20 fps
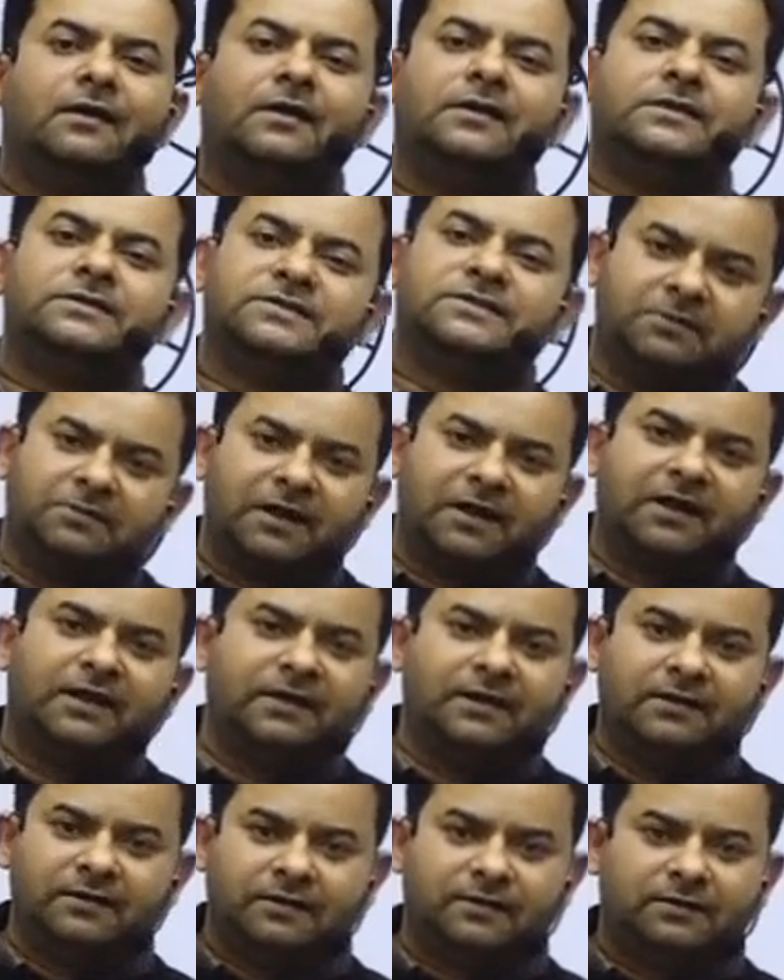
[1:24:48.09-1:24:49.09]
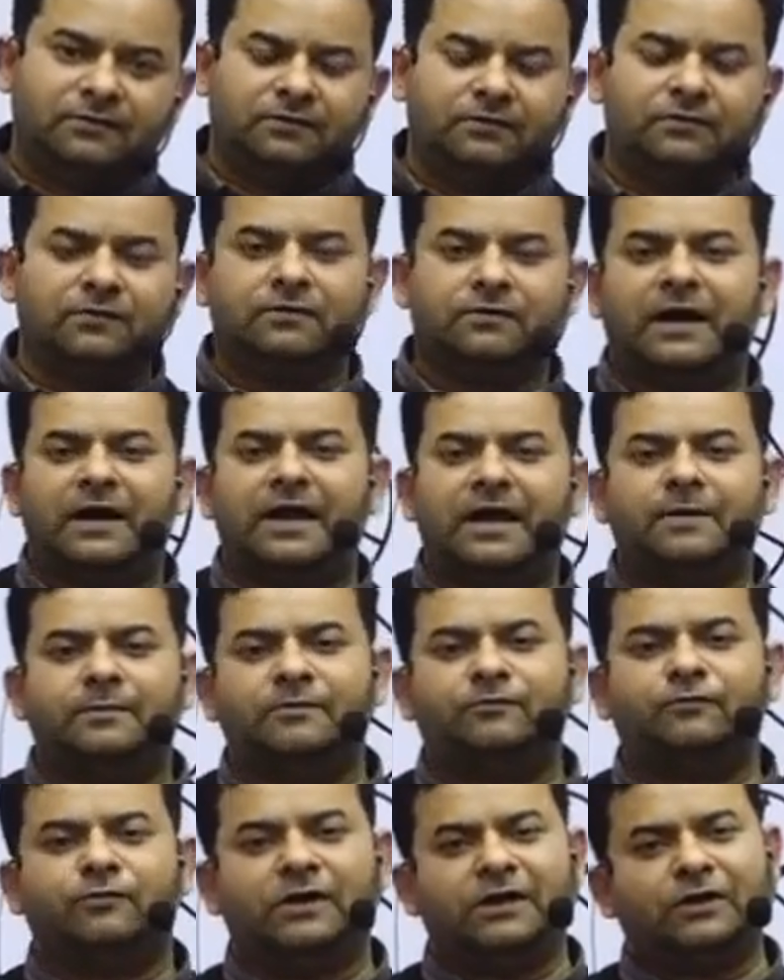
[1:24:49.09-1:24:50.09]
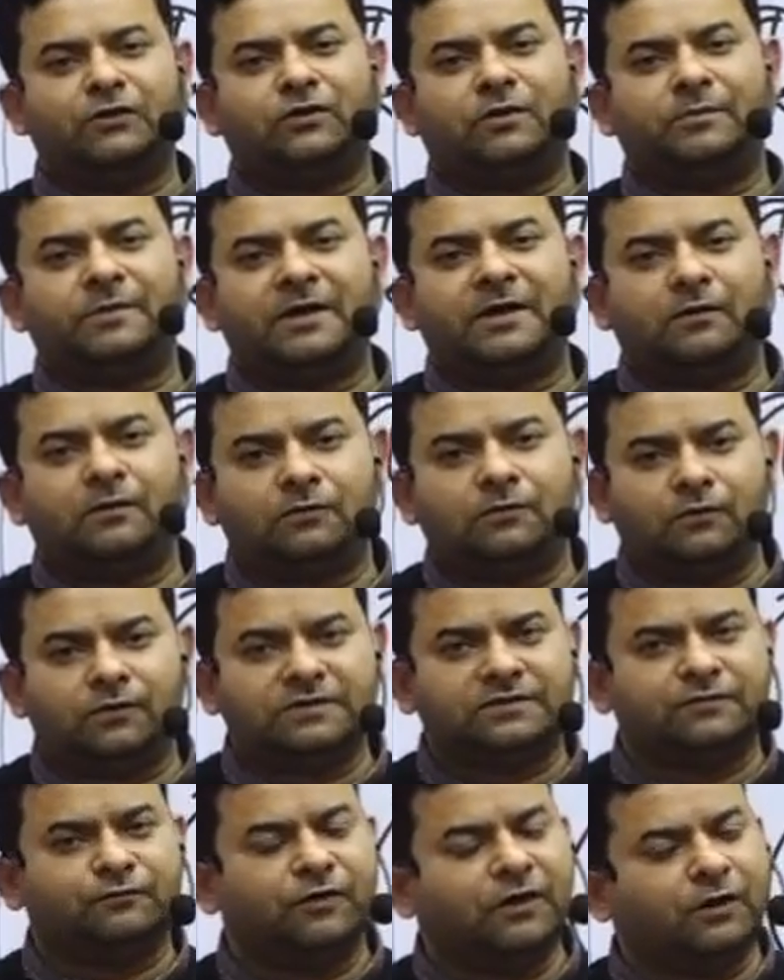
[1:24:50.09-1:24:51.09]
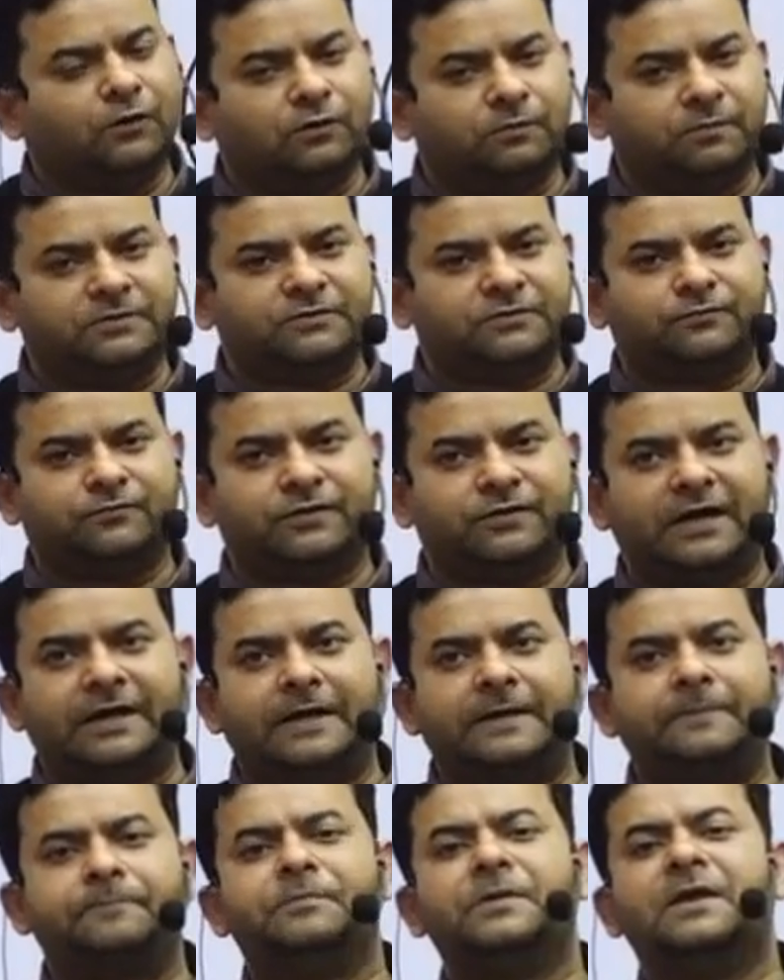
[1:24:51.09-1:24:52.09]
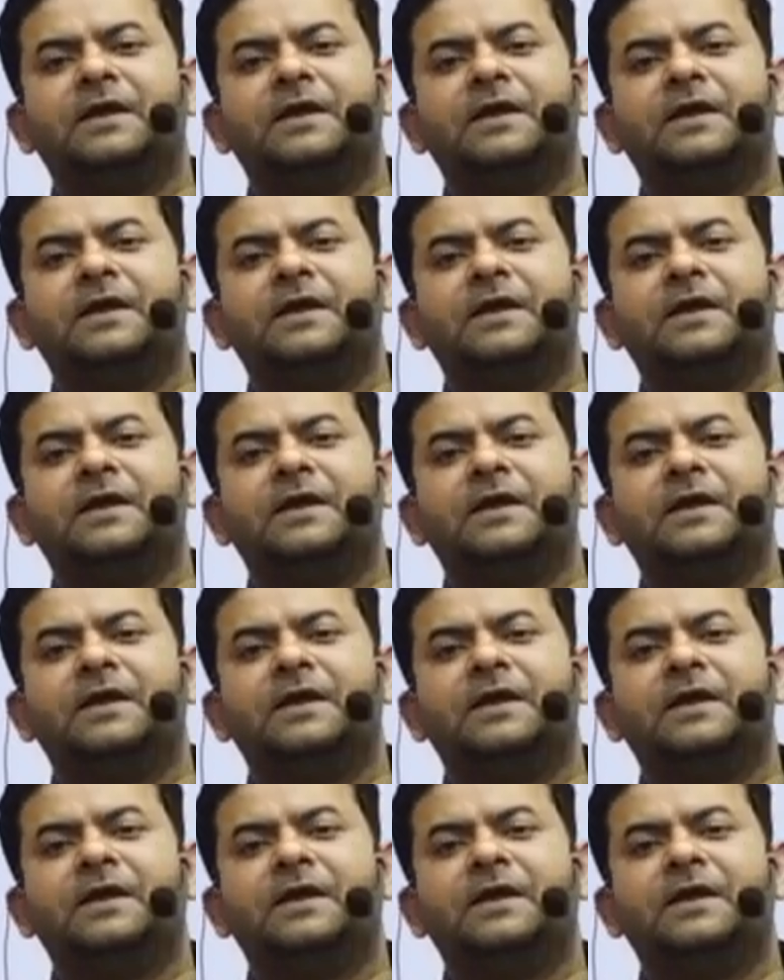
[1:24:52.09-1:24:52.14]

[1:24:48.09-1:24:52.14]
Similarly, IMF World Economic Outlook is a very good piece of writing.